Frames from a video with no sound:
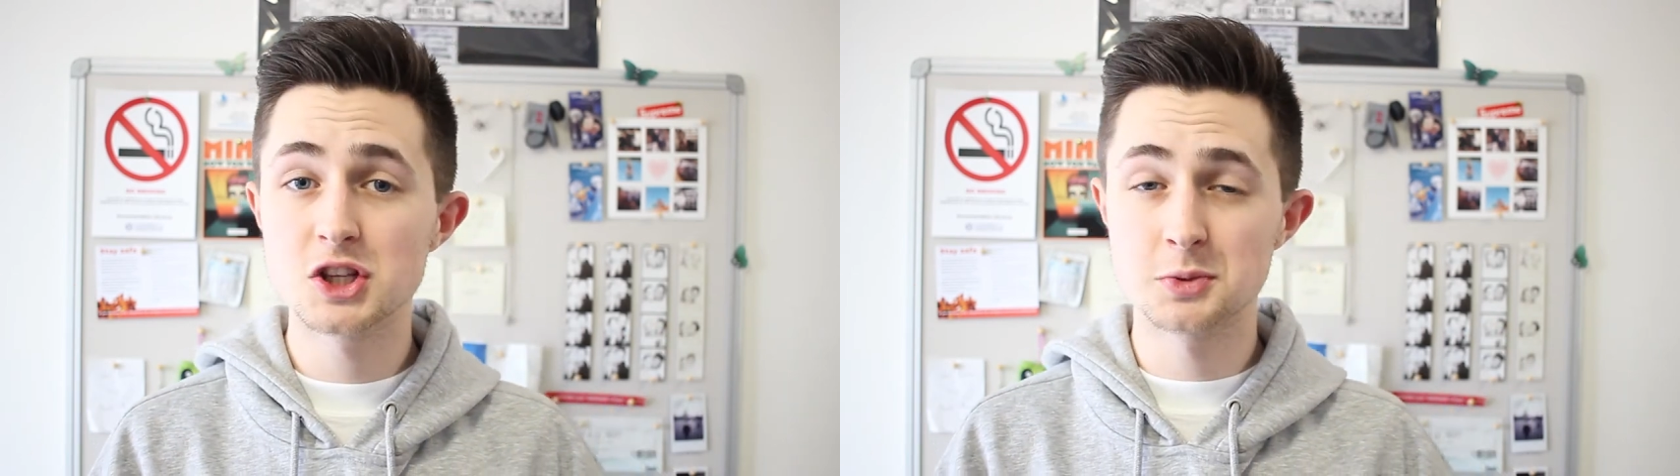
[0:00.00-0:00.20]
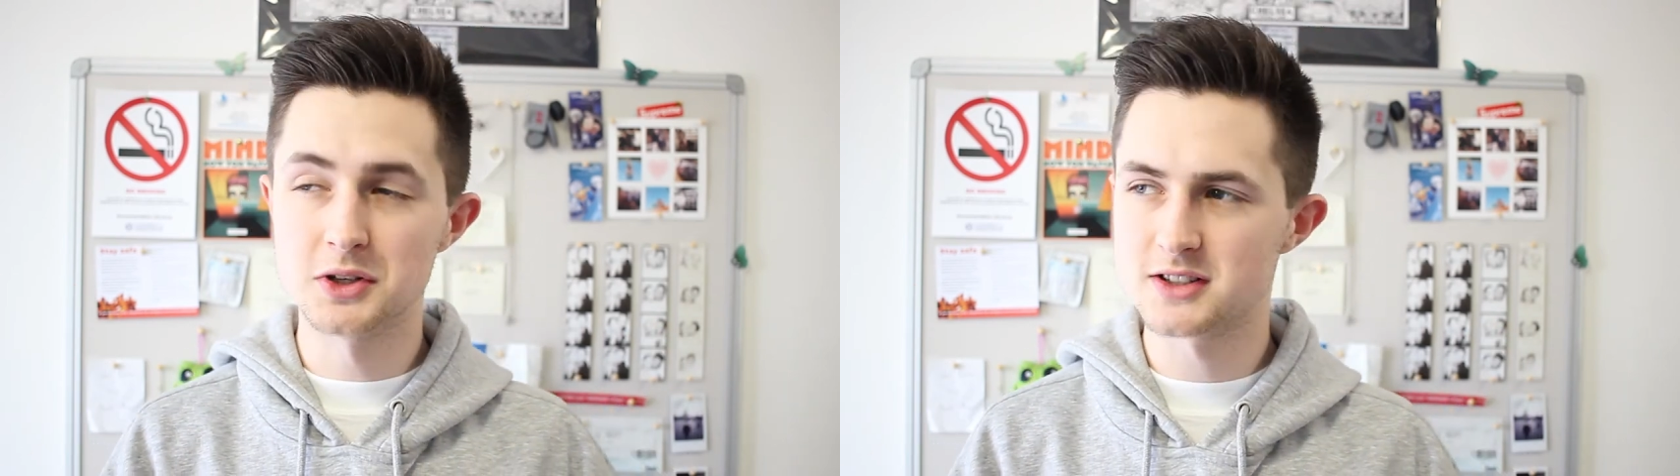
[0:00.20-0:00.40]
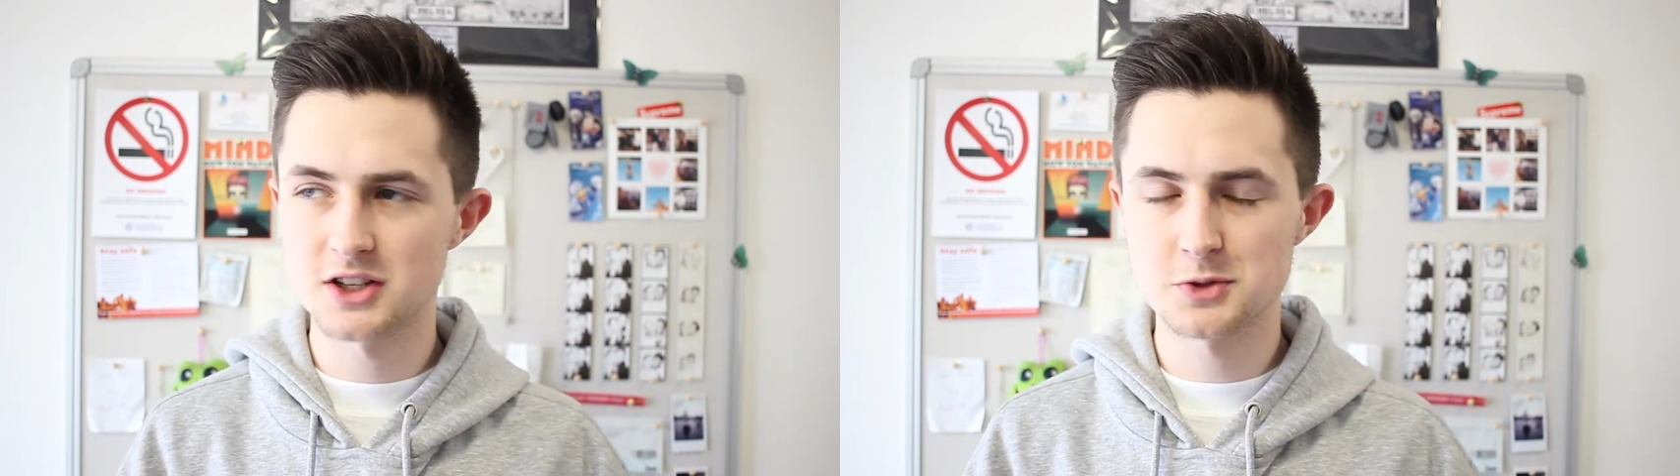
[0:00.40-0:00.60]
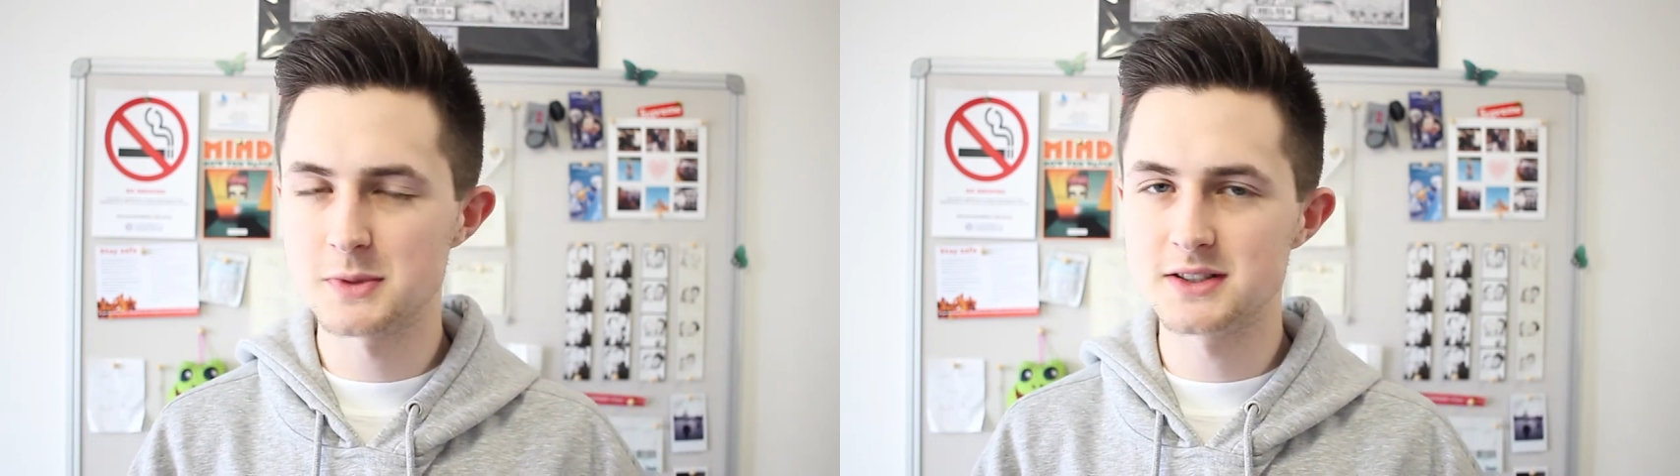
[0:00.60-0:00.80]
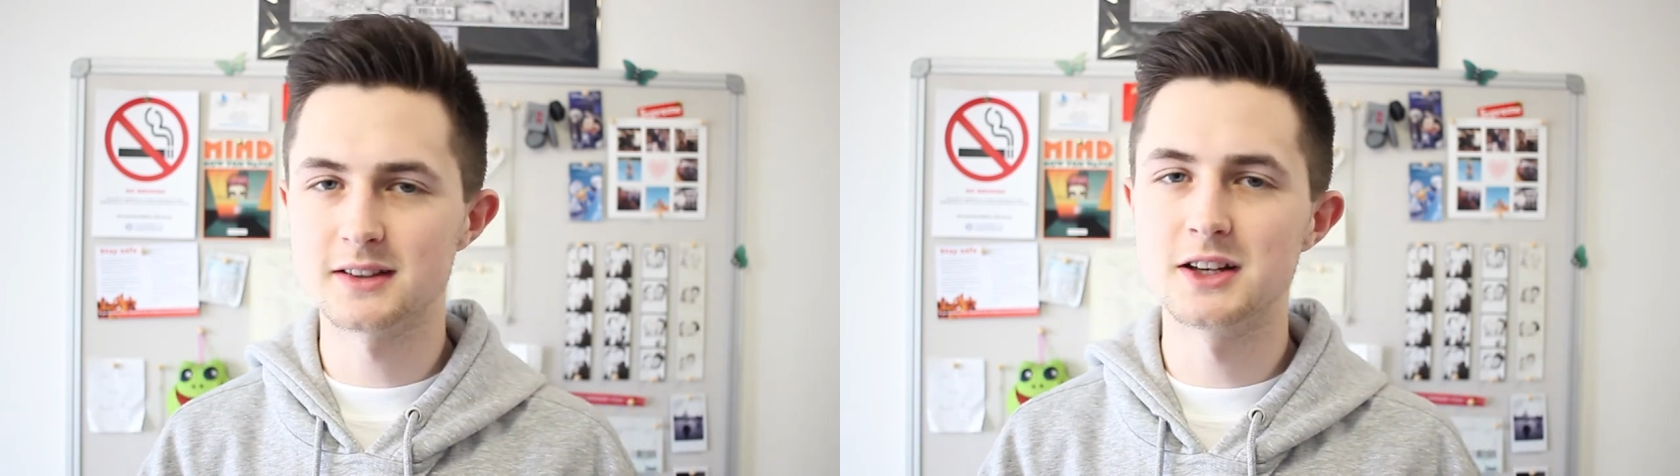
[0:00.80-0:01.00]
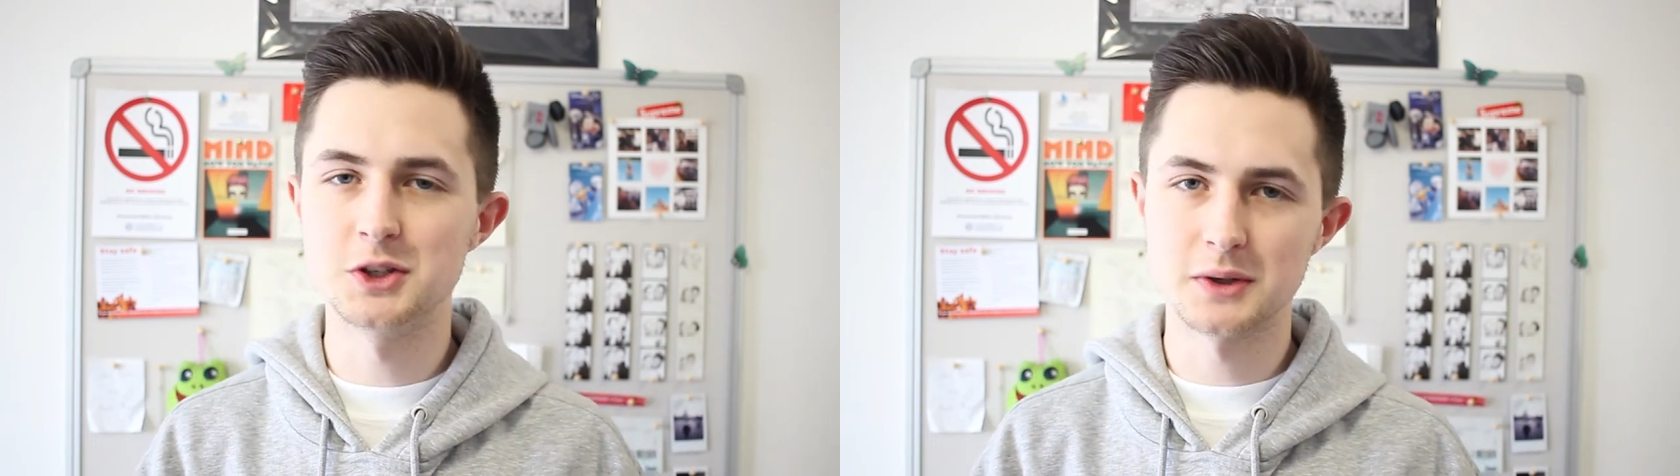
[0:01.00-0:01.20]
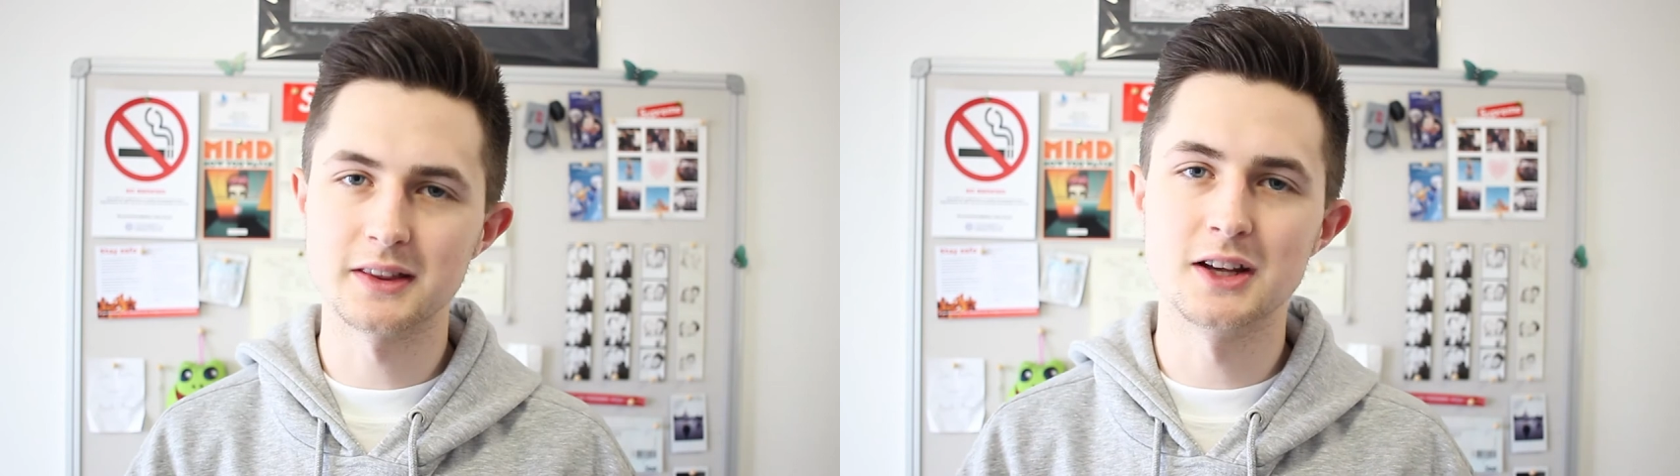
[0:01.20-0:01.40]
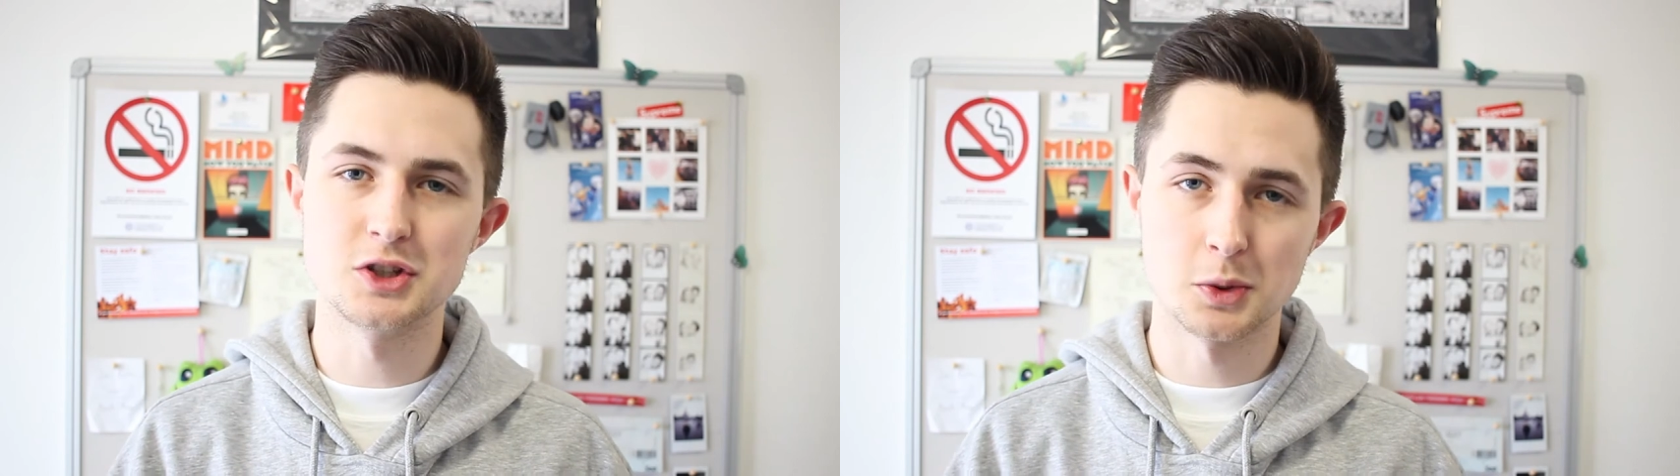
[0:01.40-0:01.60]
To be honest, that just means that they're
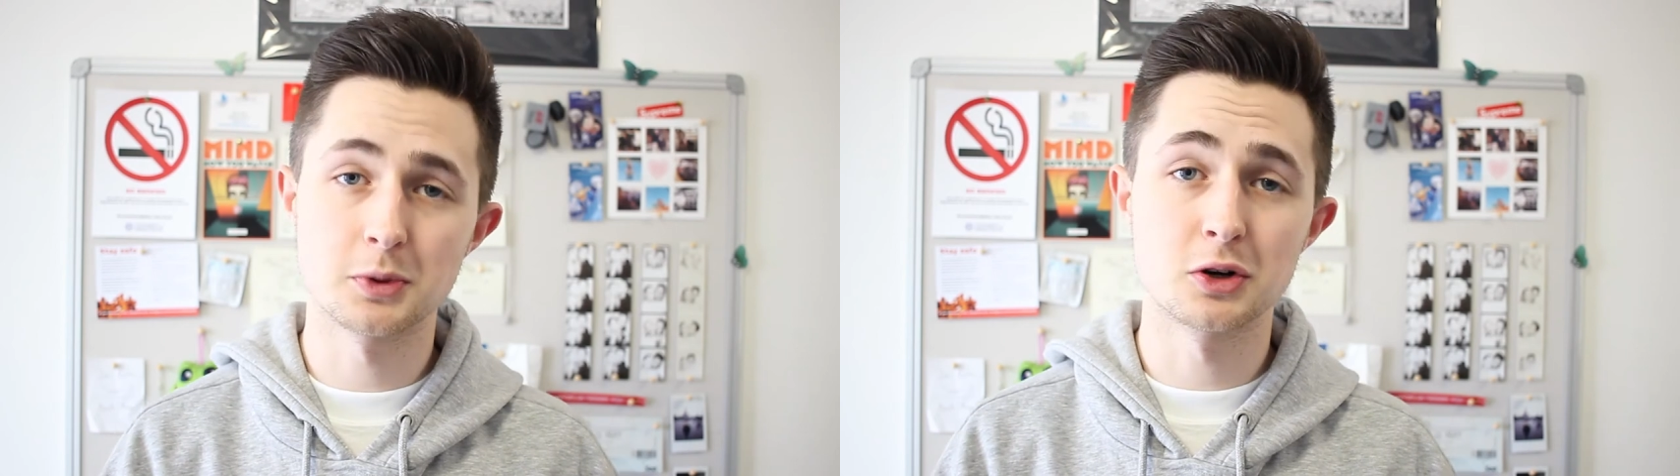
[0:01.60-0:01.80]
doing their job